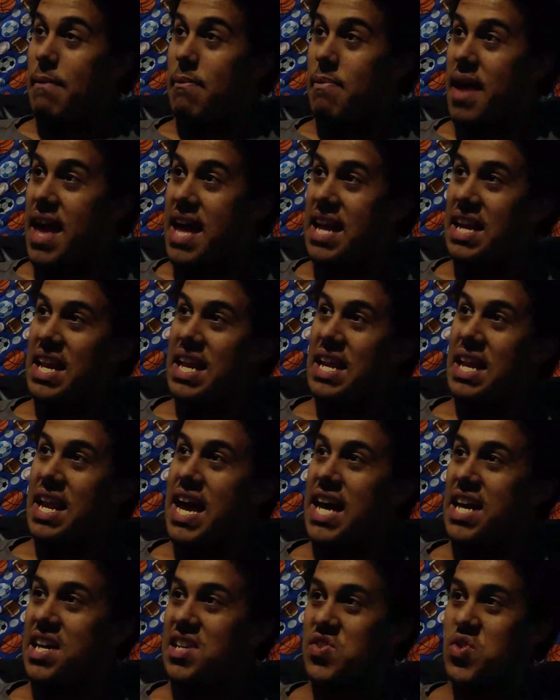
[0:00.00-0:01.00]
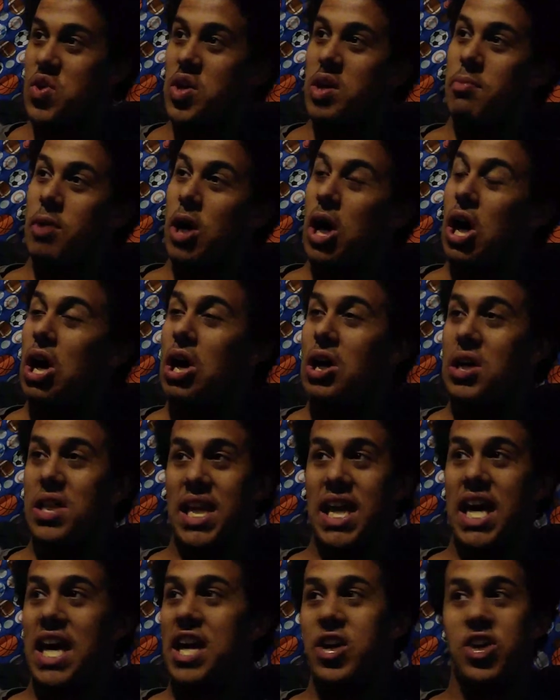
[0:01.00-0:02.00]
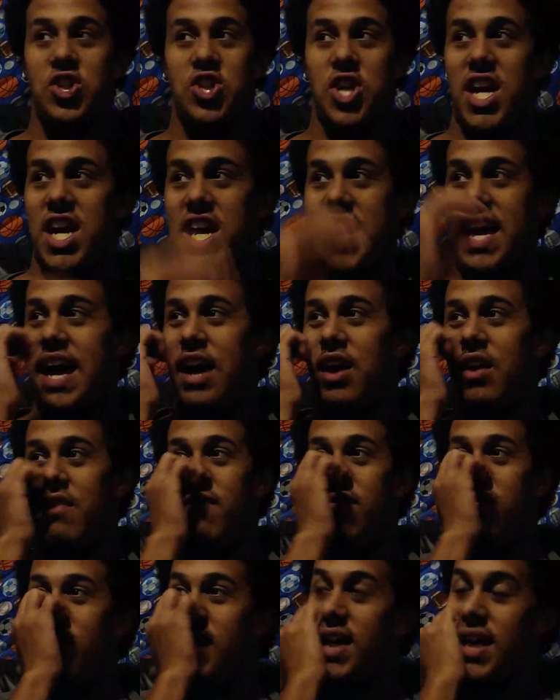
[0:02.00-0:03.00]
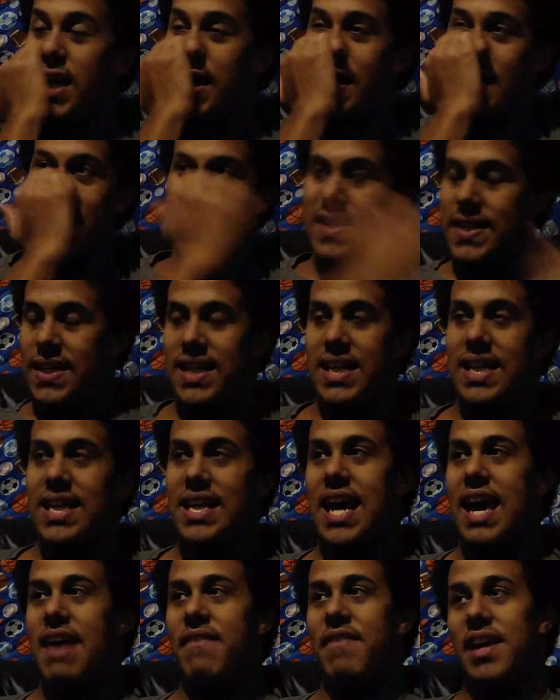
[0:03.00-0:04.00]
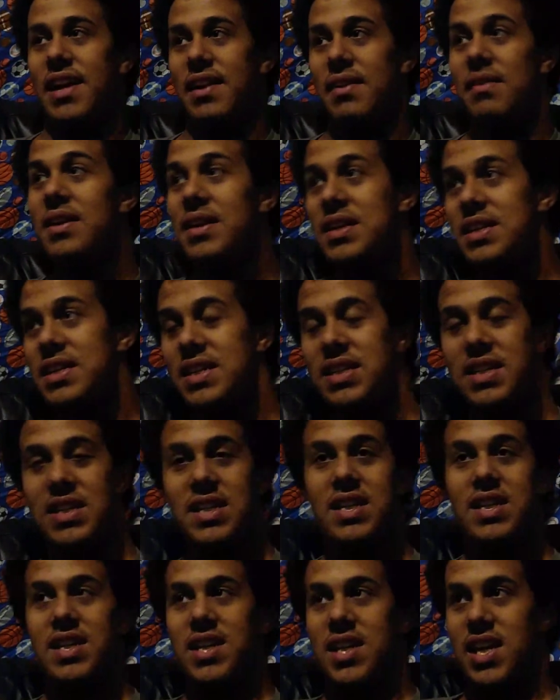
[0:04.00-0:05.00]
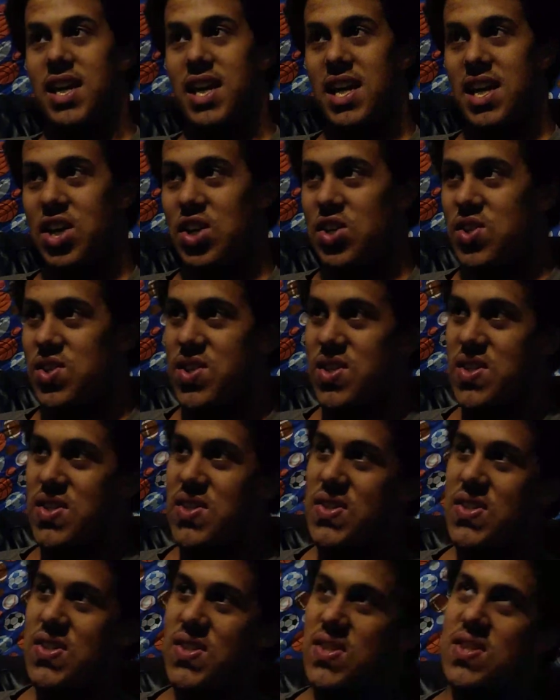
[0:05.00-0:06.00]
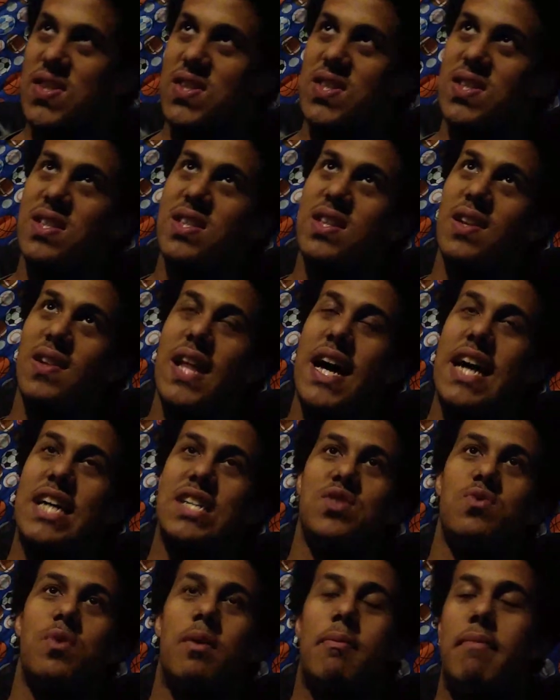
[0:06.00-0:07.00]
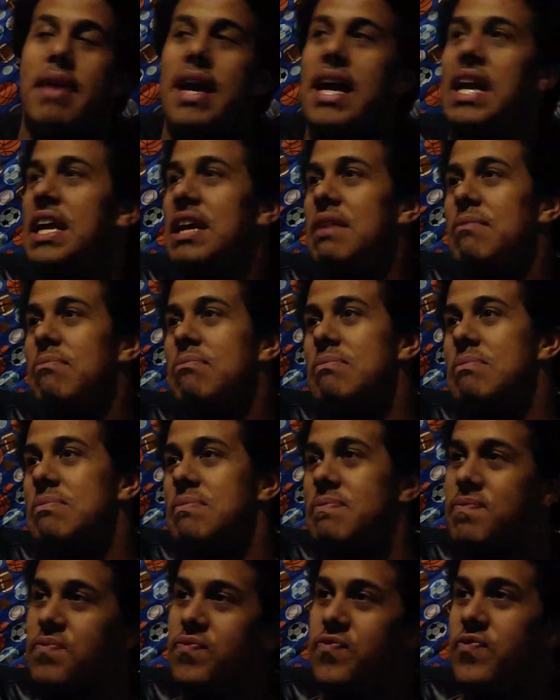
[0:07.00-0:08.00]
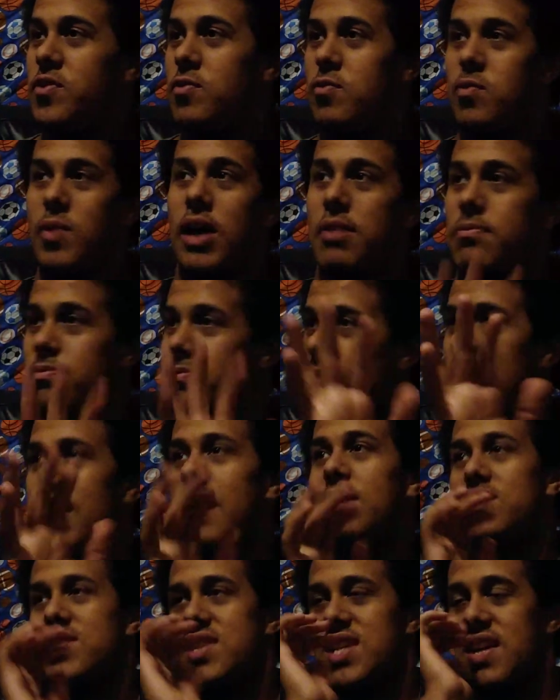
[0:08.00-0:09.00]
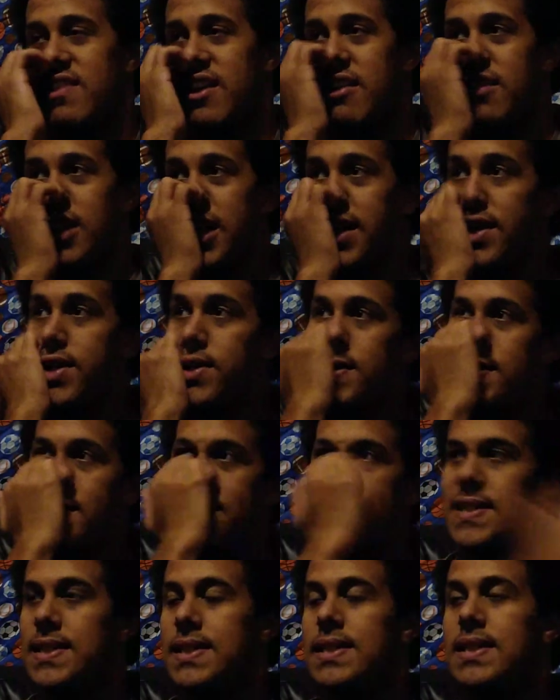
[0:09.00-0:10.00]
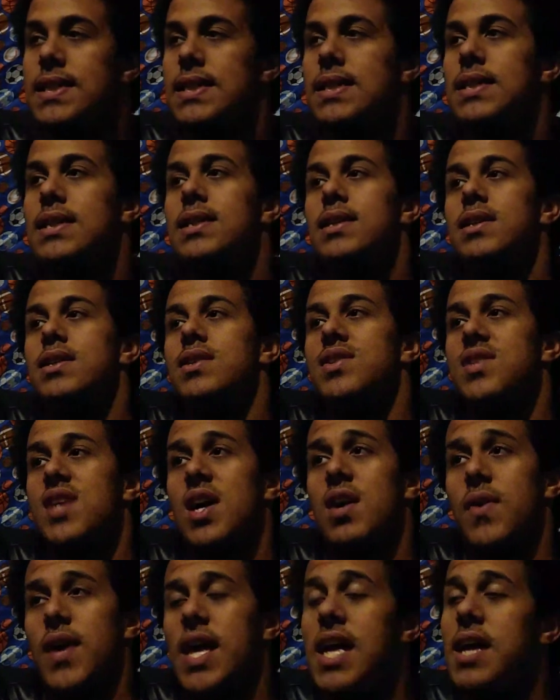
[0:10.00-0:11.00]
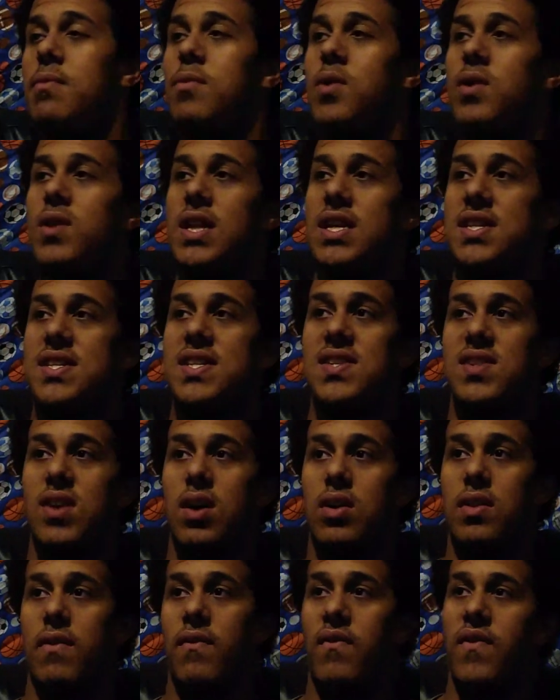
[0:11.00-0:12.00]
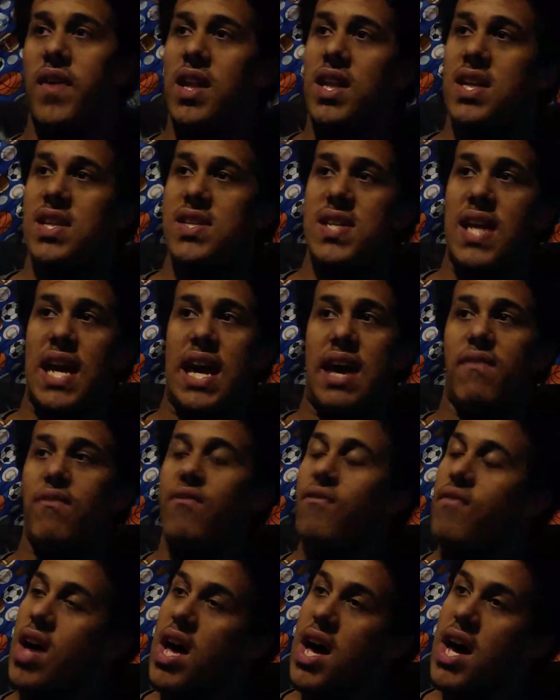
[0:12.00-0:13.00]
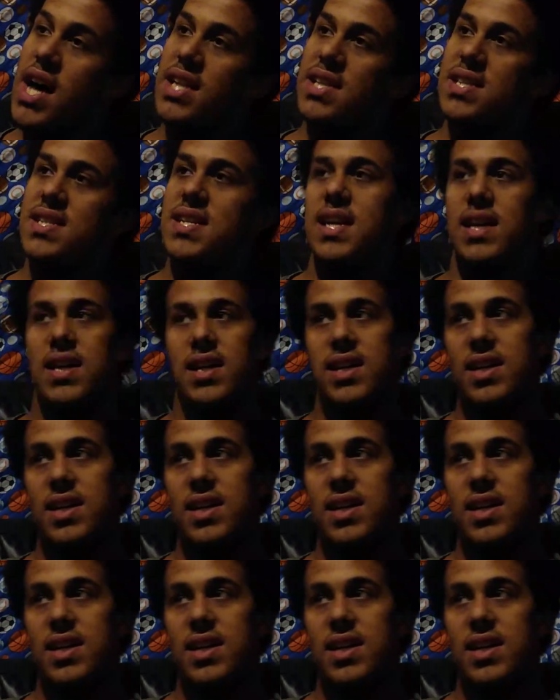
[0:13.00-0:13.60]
Ben did not absorb all the energy out of Kevin. He used the last remaining, well, I'll say that later. So him releases all the villains they have fought,